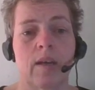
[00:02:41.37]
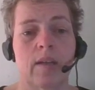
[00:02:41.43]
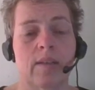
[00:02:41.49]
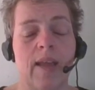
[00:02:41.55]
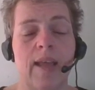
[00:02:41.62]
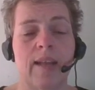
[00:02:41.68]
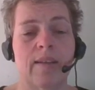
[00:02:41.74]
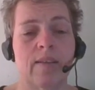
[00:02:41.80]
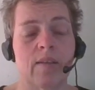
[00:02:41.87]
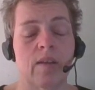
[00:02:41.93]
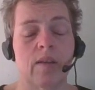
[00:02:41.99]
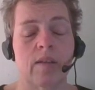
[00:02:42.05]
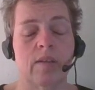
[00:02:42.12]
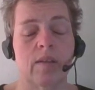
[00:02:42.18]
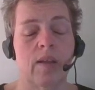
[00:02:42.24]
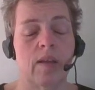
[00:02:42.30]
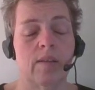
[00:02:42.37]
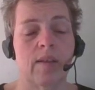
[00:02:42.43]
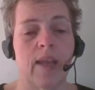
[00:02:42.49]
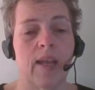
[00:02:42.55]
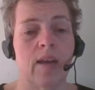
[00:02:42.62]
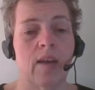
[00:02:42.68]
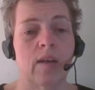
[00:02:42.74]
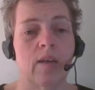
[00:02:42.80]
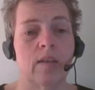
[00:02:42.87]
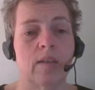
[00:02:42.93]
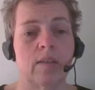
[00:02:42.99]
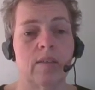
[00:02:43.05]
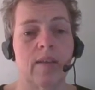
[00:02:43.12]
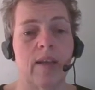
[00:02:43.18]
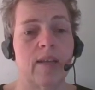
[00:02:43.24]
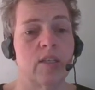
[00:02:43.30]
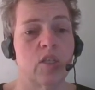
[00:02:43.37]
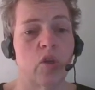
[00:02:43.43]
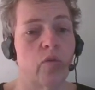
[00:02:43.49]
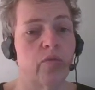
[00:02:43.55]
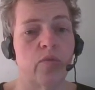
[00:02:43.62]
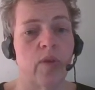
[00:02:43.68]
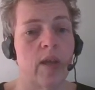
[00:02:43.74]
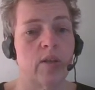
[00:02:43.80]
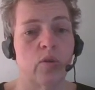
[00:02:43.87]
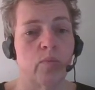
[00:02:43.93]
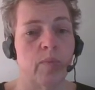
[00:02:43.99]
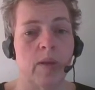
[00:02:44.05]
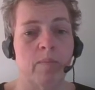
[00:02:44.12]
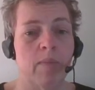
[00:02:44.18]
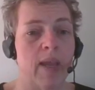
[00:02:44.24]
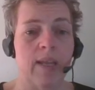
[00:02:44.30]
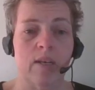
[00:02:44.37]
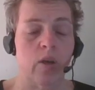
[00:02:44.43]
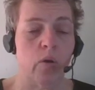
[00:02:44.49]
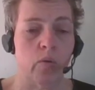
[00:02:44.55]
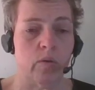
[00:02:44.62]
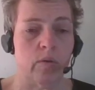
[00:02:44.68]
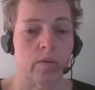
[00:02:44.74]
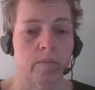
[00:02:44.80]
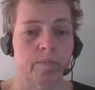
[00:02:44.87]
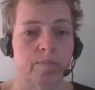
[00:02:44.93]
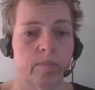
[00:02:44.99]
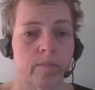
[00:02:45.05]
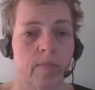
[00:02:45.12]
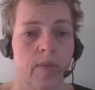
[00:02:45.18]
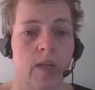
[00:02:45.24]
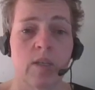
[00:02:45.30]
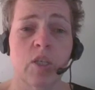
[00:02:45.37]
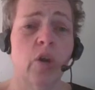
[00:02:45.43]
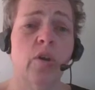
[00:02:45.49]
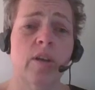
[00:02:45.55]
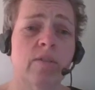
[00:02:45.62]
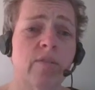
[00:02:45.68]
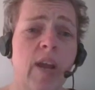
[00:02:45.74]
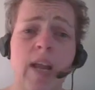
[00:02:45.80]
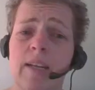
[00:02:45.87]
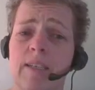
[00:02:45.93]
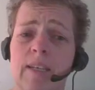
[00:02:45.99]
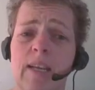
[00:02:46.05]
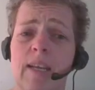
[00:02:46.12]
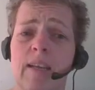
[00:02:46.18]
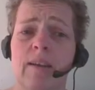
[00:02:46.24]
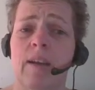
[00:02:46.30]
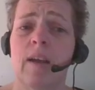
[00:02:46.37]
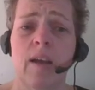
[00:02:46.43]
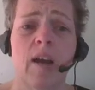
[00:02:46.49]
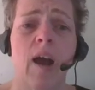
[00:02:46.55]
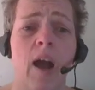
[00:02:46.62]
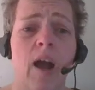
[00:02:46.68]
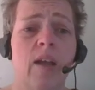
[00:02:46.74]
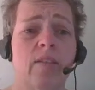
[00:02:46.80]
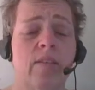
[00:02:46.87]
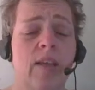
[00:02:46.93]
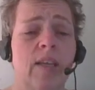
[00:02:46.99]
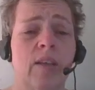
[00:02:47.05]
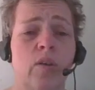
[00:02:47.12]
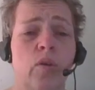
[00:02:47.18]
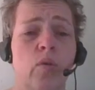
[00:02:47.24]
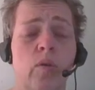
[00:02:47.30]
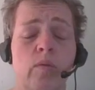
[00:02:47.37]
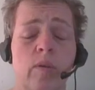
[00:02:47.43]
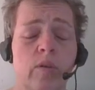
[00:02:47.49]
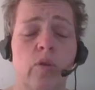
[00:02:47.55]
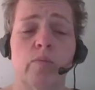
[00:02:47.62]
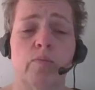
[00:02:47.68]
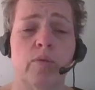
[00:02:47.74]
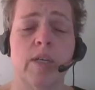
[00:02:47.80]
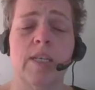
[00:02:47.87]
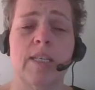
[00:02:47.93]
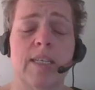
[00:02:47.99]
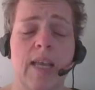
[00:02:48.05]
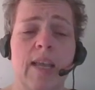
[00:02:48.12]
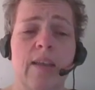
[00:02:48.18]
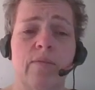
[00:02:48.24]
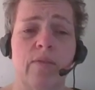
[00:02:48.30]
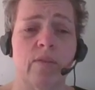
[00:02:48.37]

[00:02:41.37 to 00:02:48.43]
that their software to be made known. So in reality, I think you're pretty safe